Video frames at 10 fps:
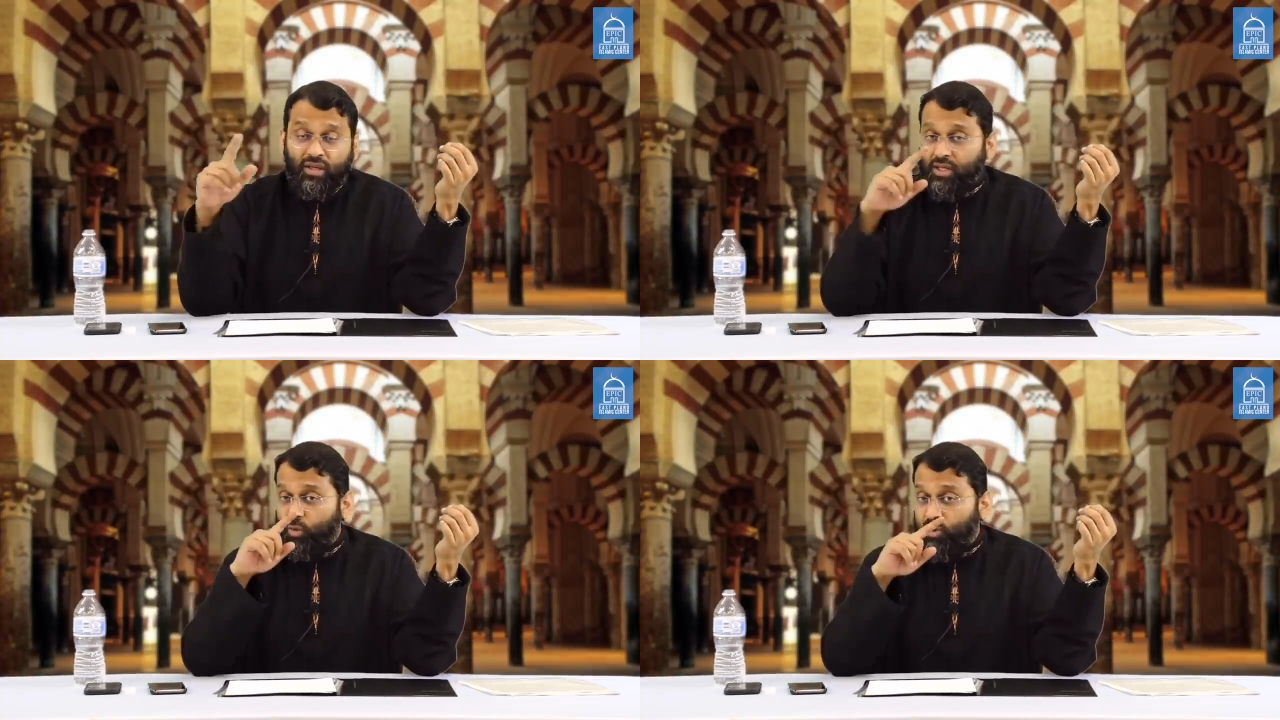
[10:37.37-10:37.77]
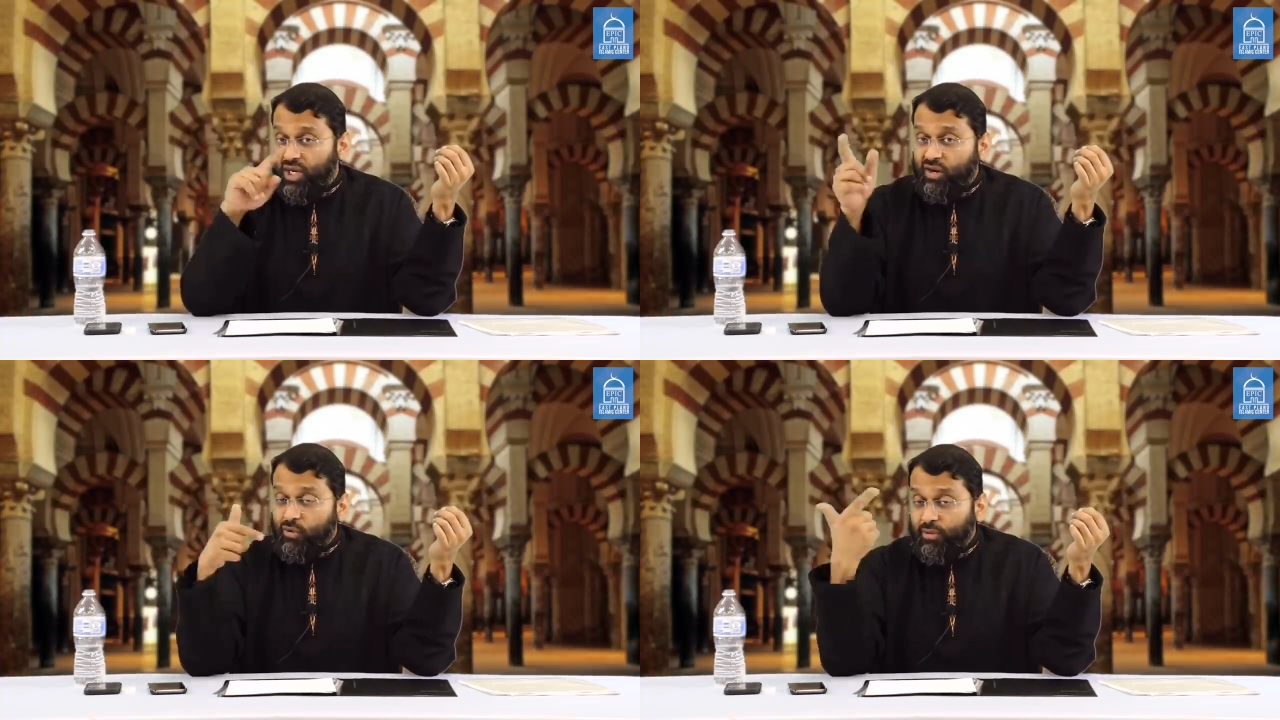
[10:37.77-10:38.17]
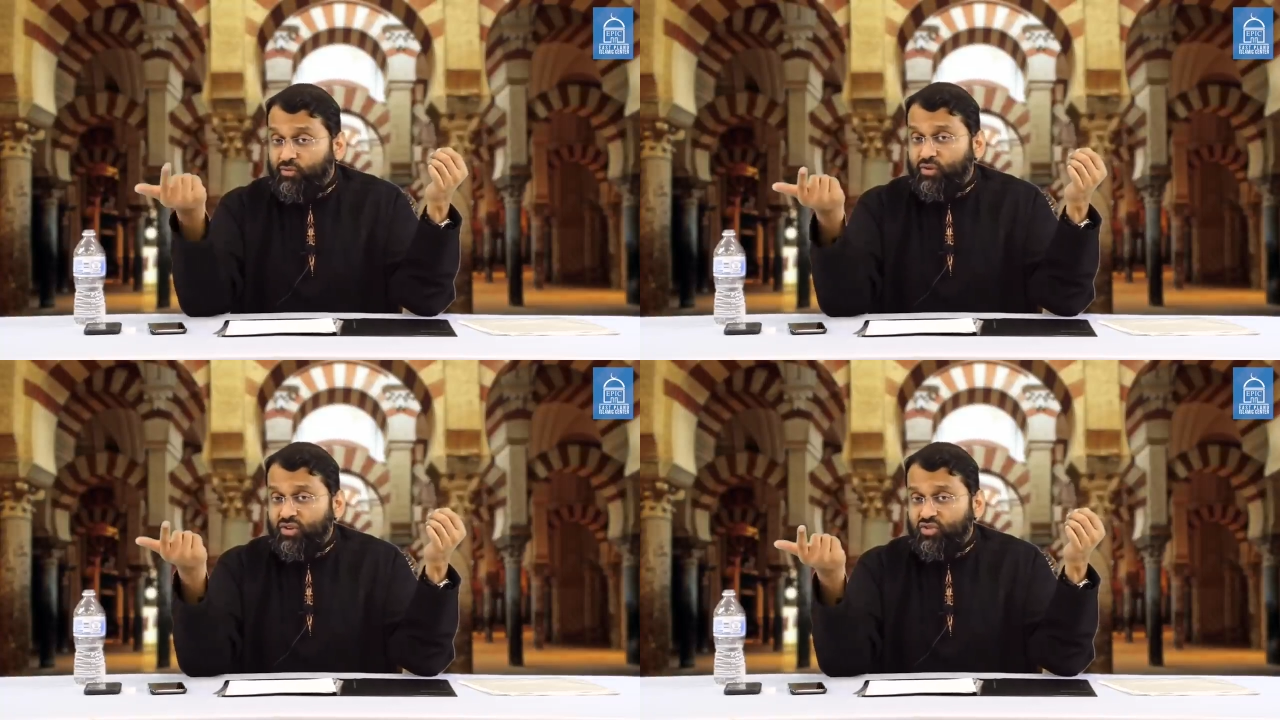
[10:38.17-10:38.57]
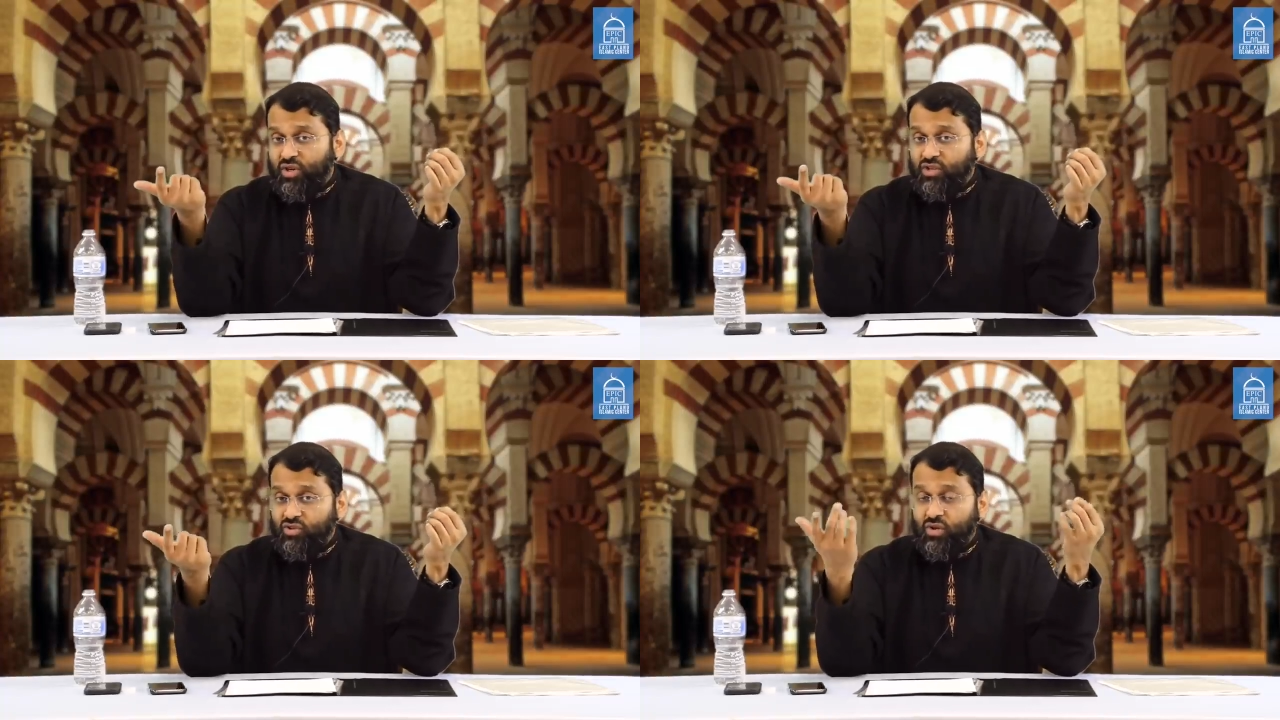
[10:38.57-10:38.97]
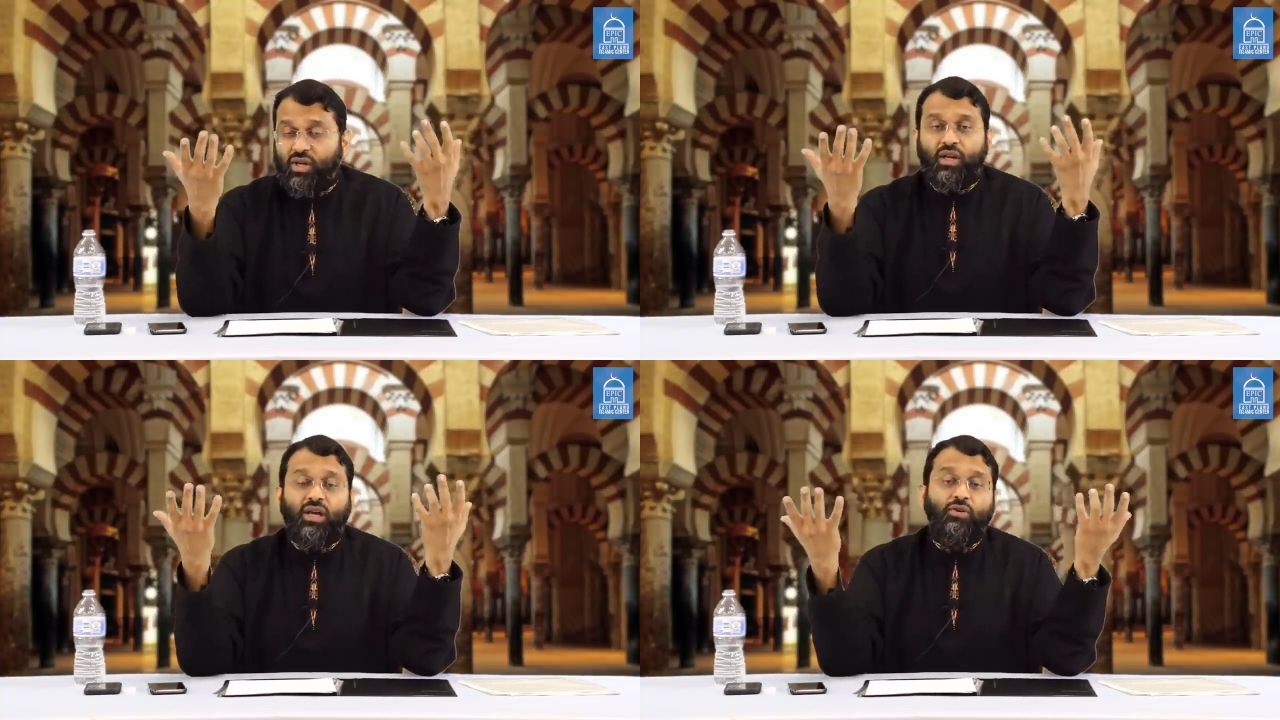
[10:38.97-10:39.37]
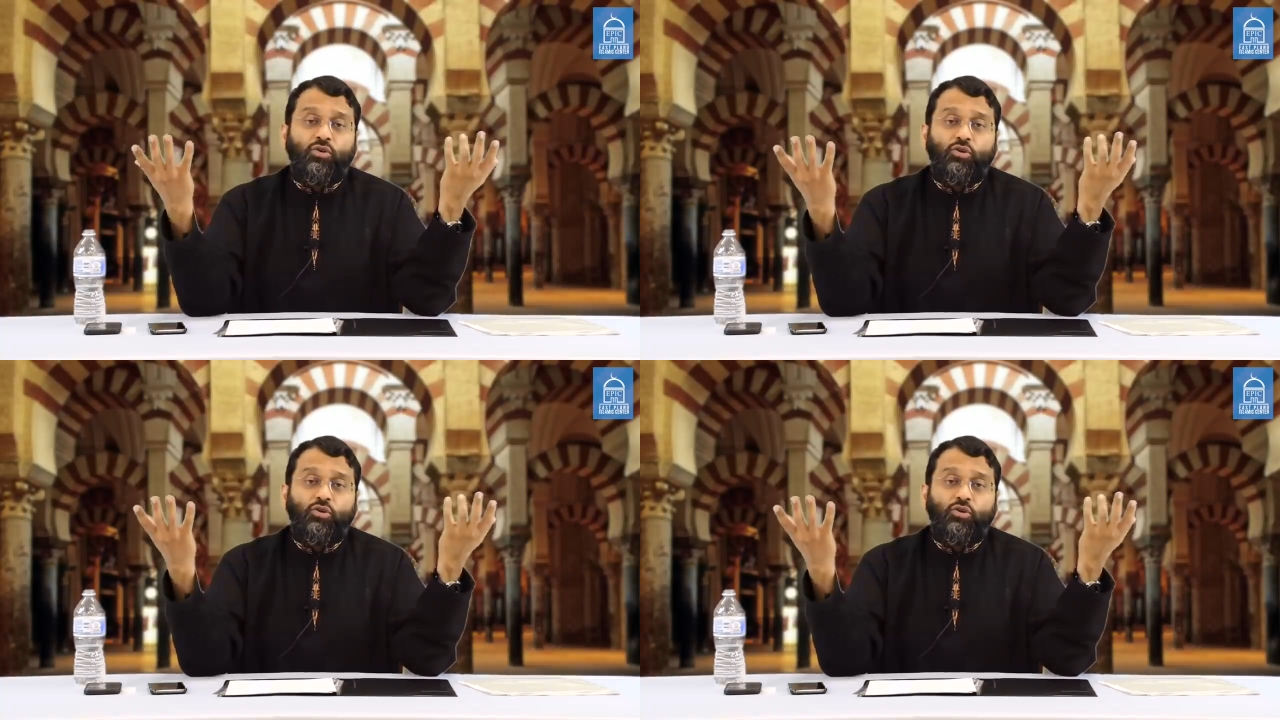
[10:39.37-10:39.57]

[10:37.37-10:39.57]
that would never be for a stranger. And you know,